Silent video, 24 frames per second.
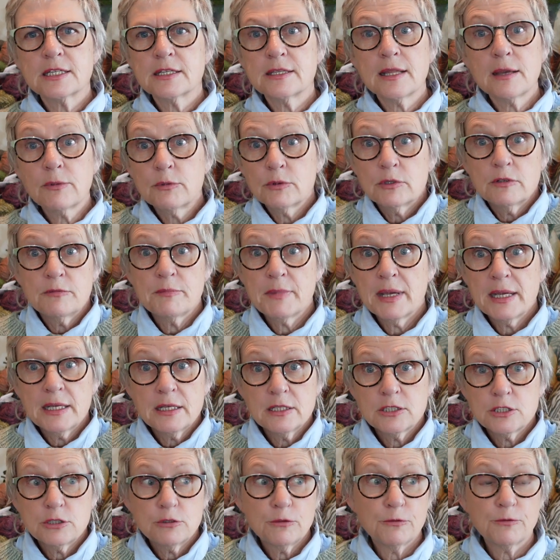and that would have made
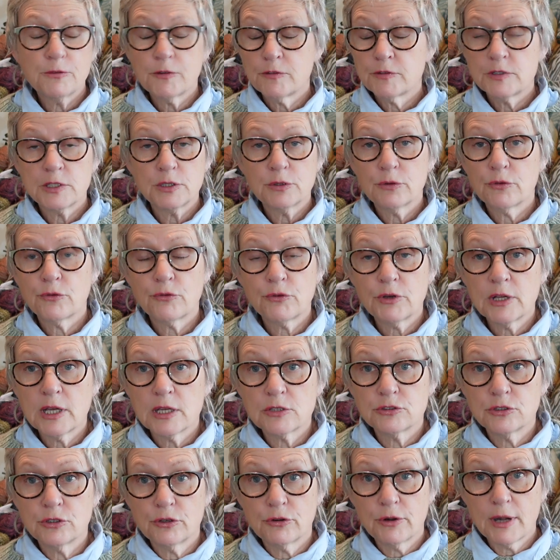it 250 or
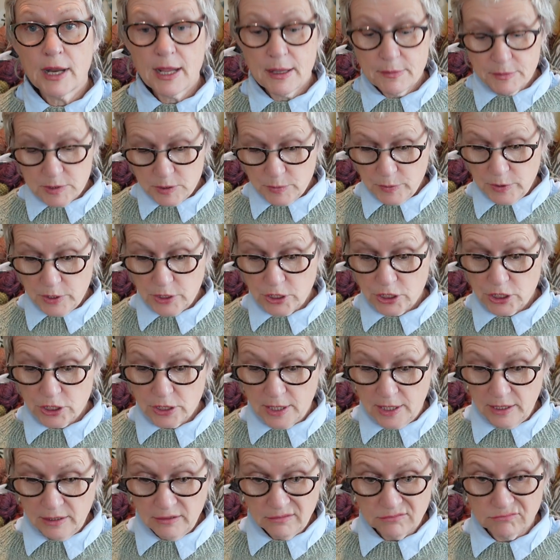300 grams, which
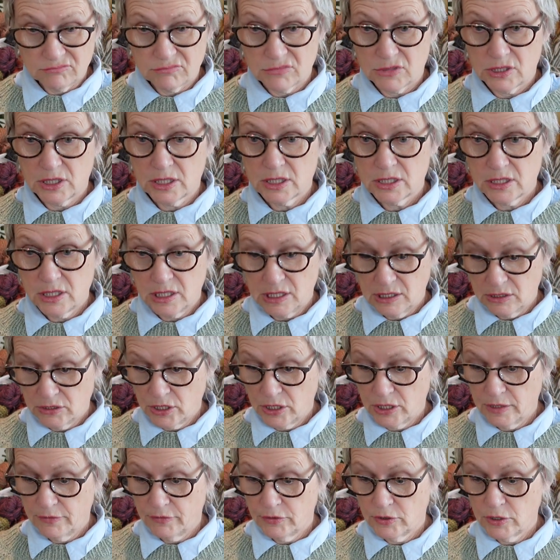I just
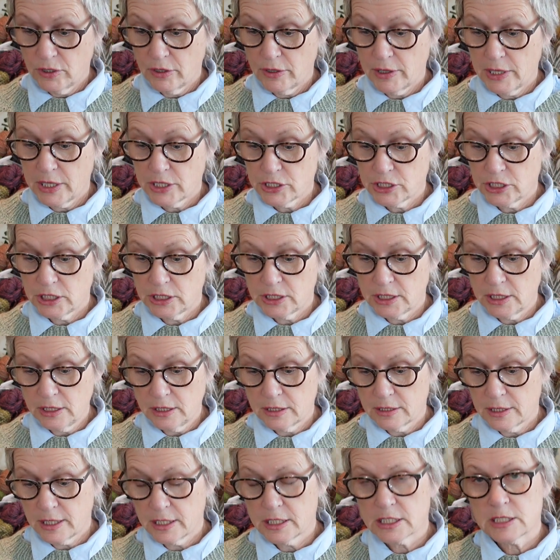don't even know how she did it
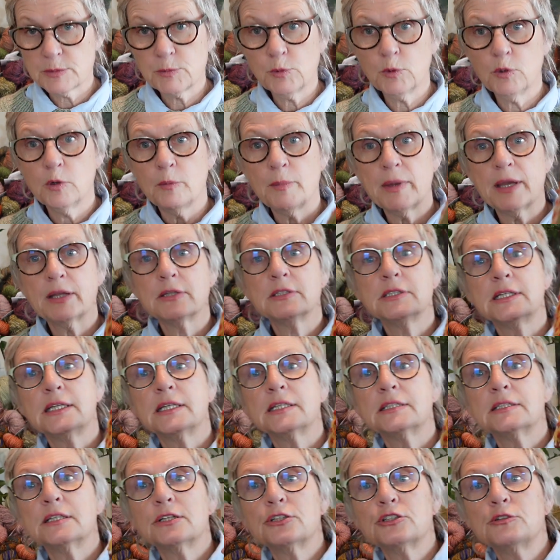in that small amount to
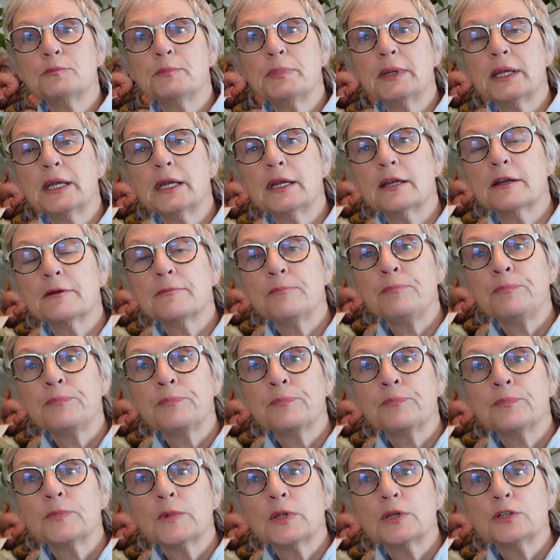get such a big
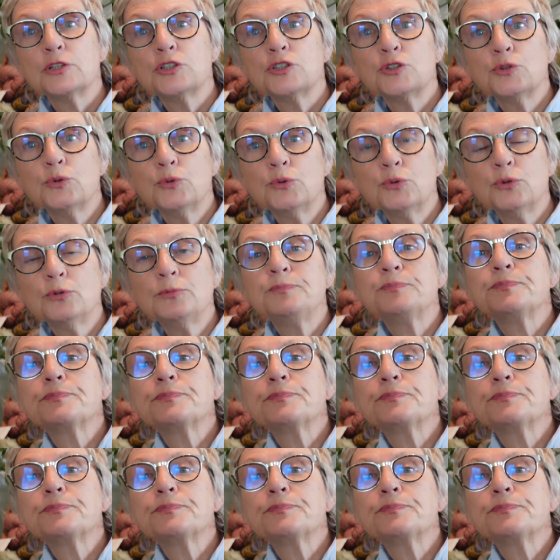shawl.